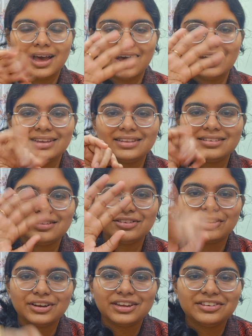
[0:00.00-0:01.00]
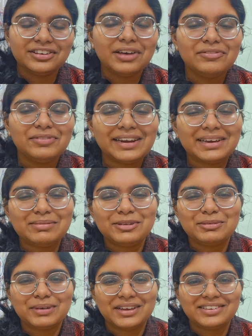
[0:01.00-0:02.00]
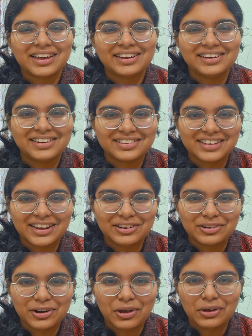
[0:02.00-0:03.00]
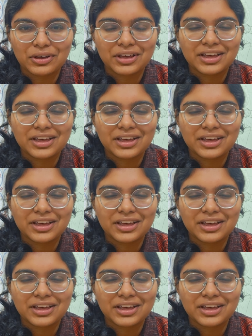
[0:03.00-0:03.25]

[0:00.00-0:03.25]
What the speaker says: Hi, this is Anisha. Welcome to my channel Design O'Clock.